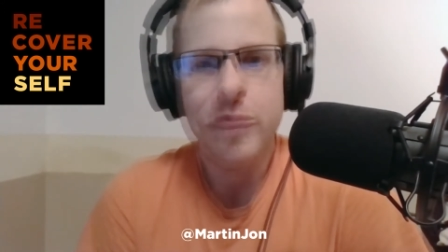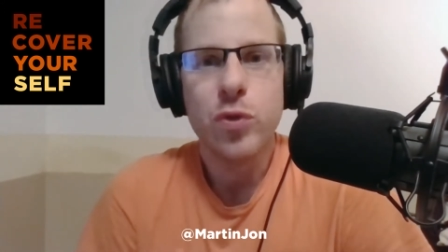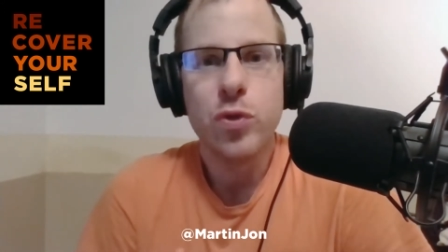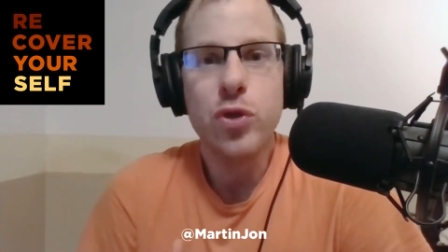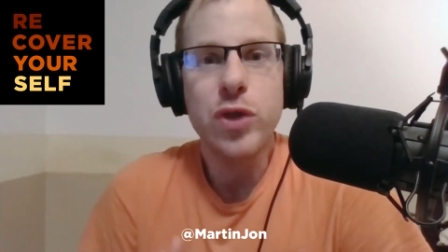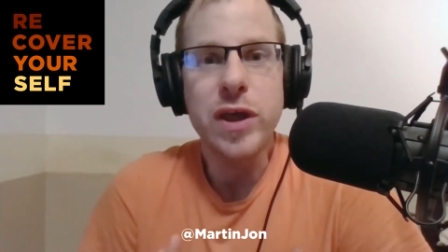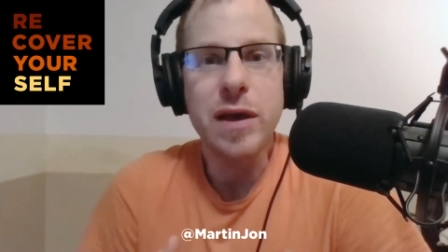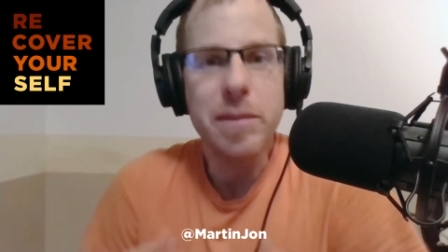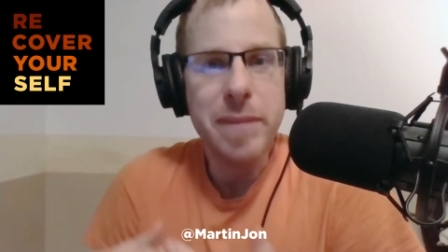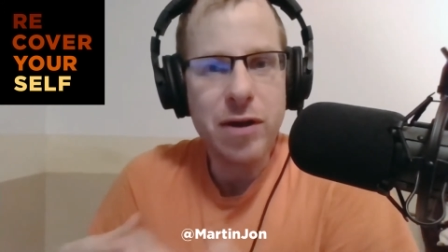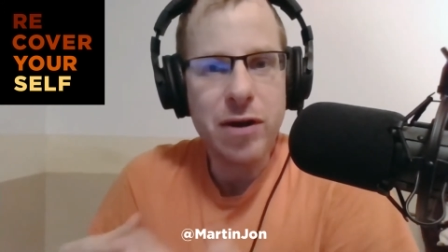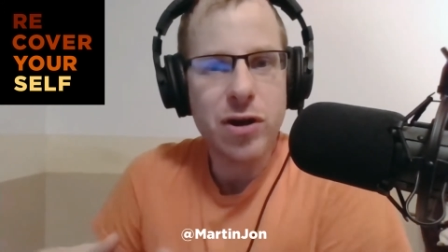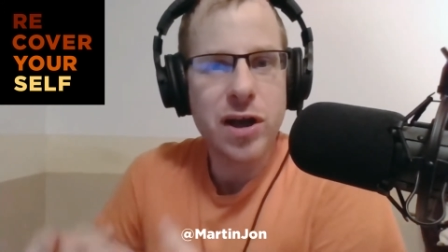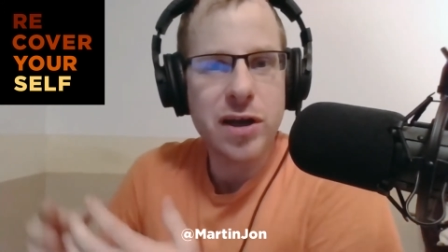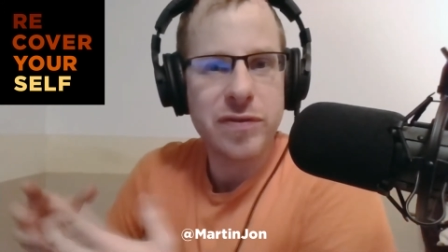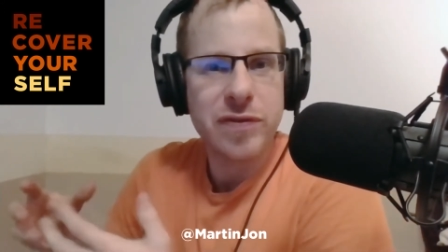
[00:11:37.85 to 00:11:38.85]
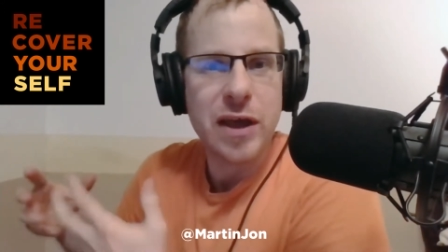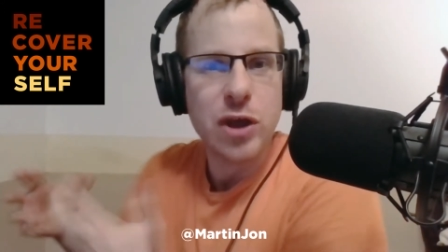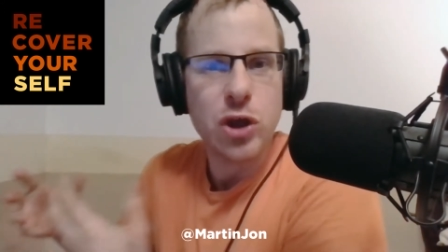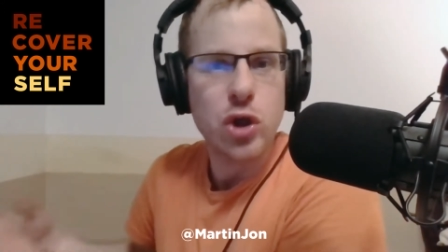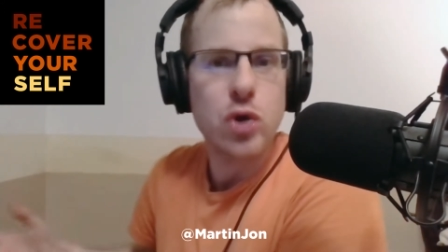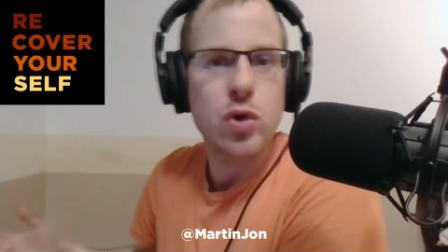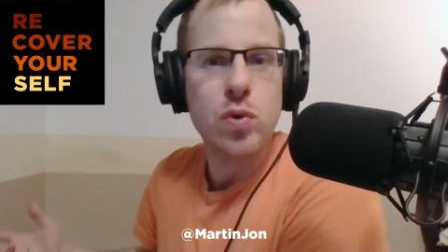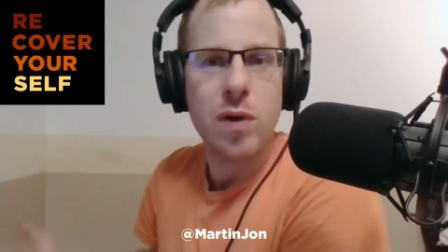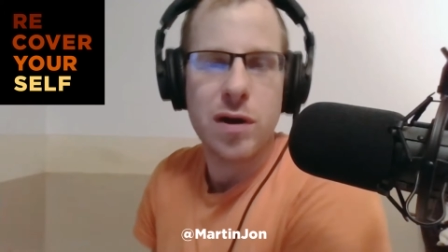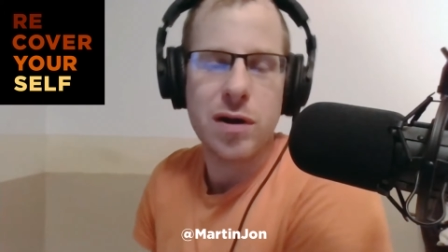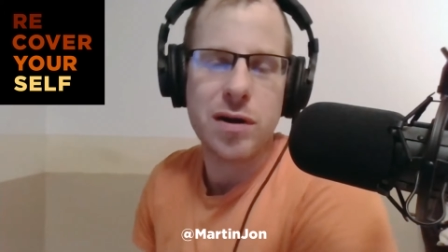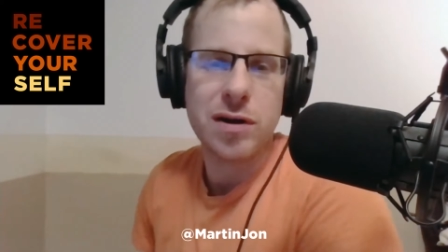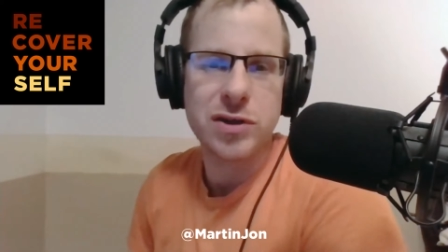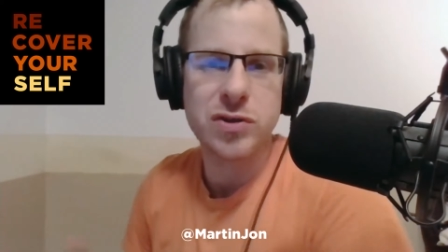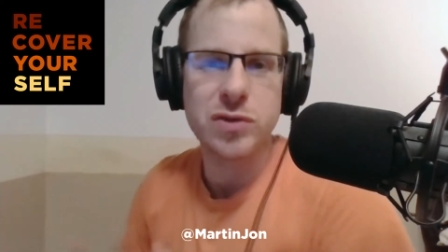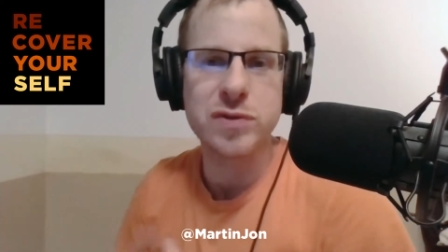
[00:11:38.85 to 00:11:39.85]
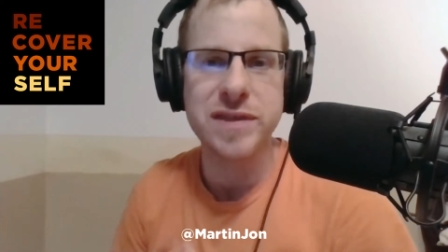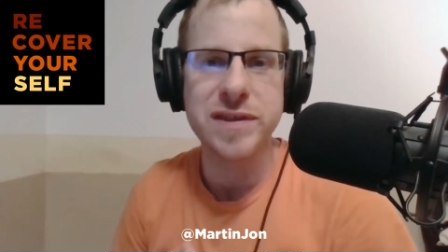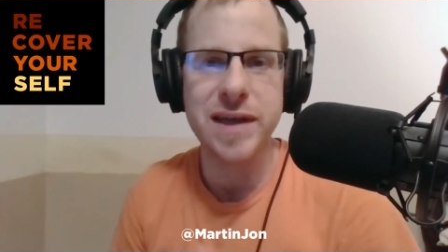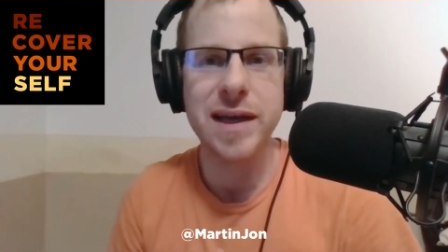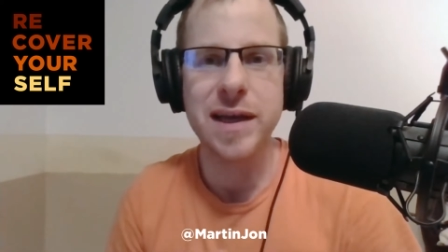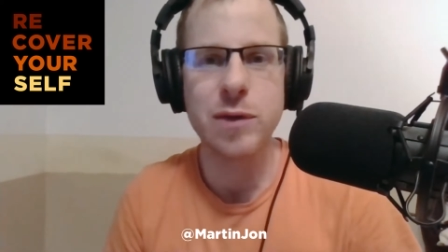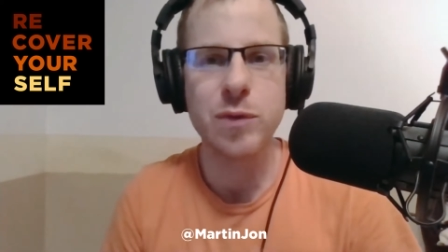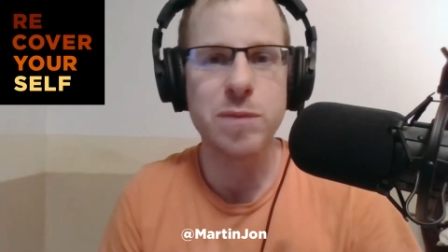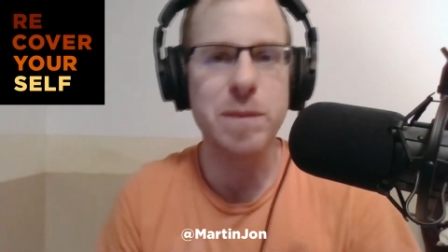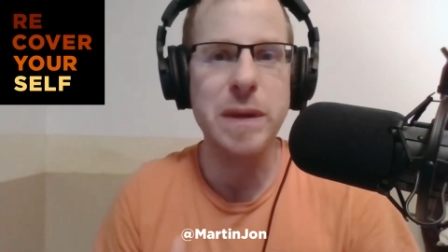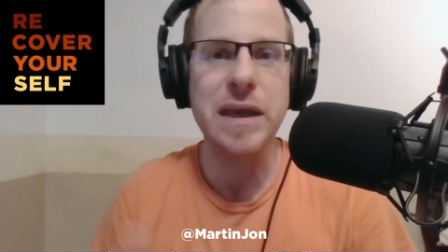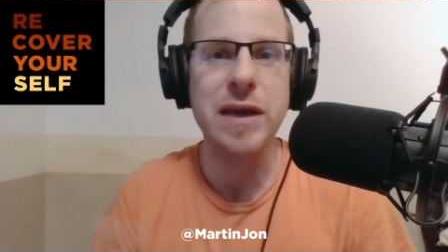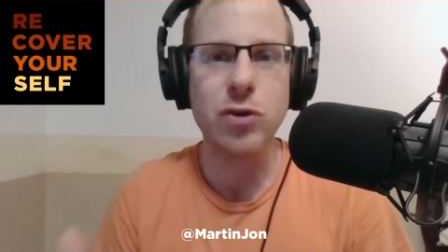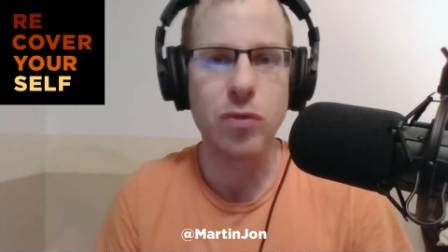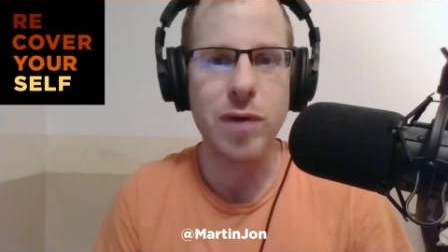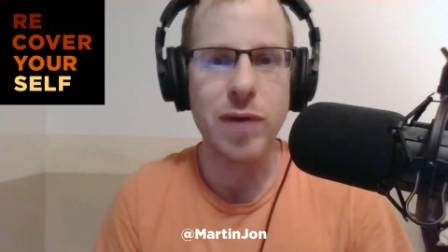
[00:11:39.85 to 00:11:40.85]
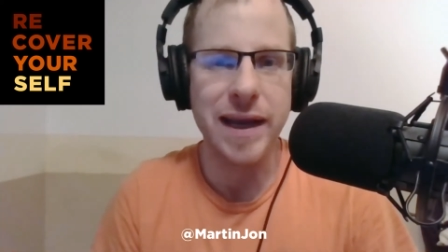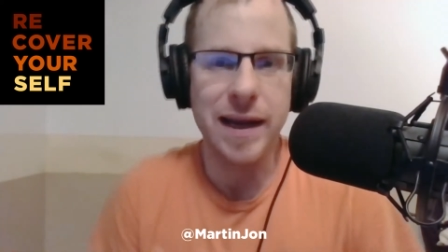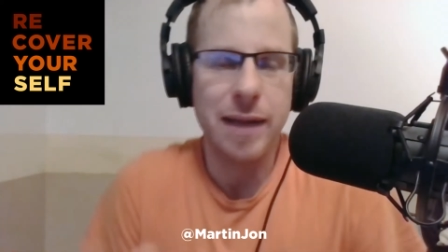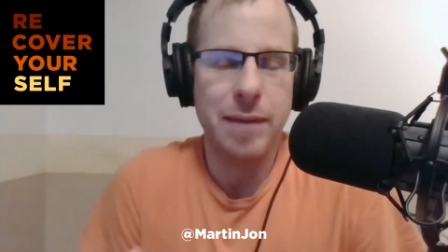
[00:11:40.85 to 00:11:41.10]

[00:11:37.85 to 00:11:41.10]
The America that you are associating with being great.